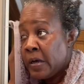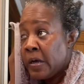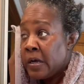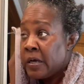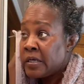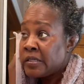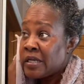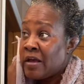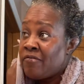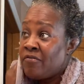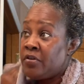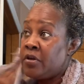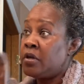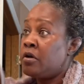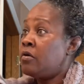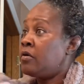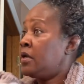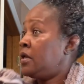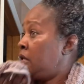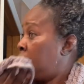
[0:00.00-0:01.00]
Cause I'm gonna
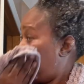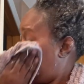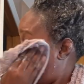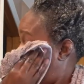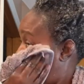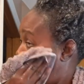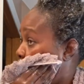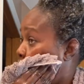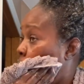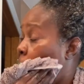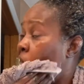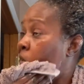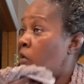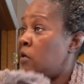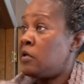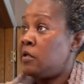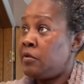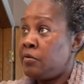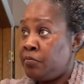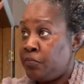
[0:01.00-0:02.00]
go get another
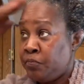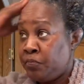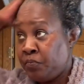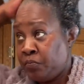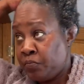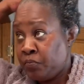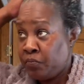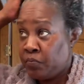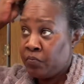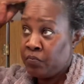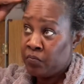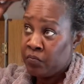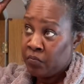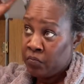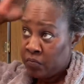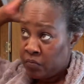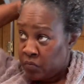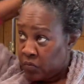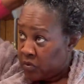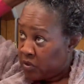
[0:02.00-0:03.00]
haircut
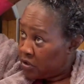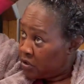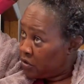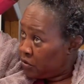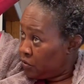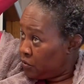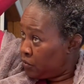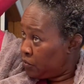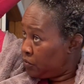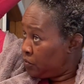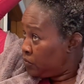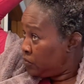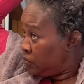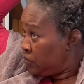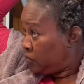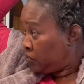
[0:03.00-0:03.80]
soon.